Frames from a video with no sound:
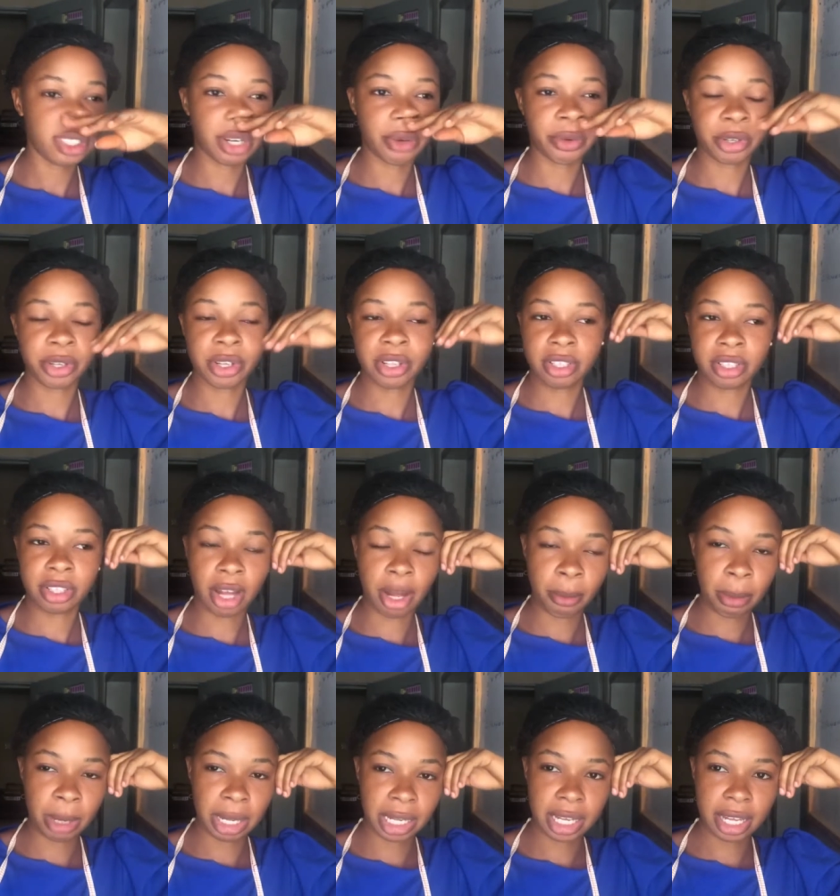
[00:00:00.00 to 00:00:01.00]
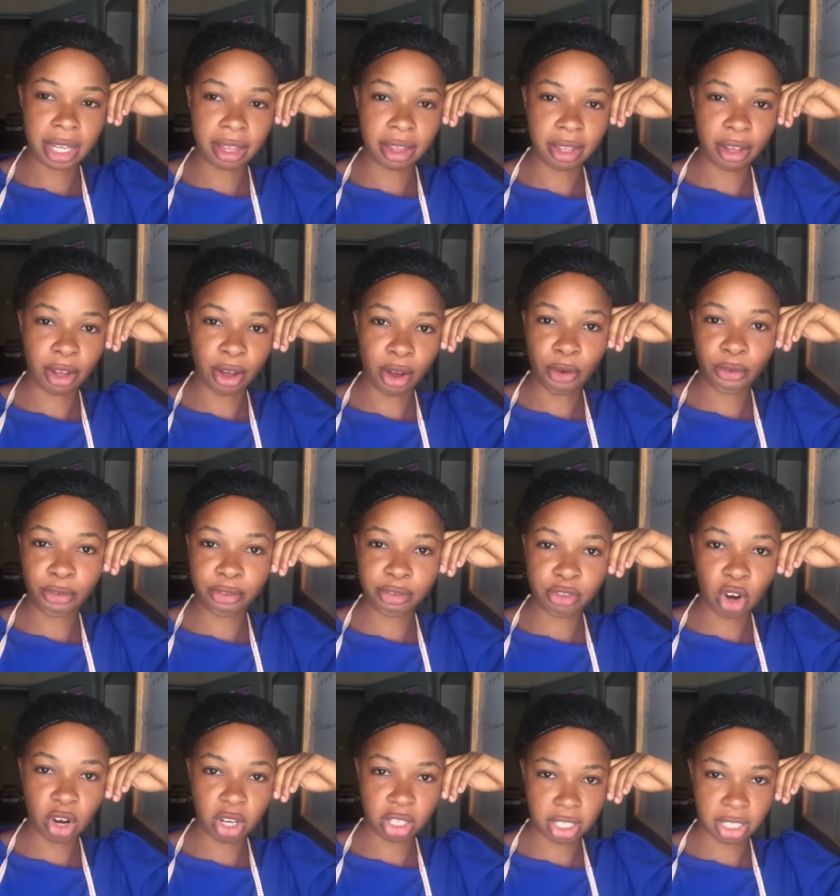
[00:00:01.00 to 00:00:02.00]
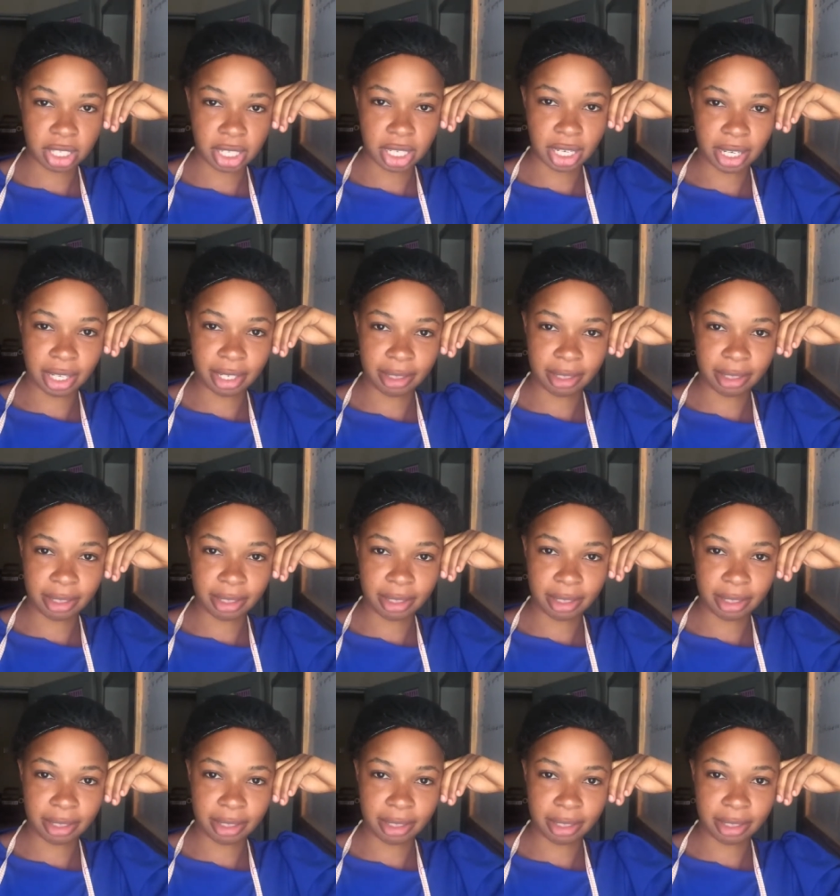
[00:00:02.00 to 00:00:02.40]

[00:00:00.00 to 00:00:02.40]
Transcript: we're going to start making the frosting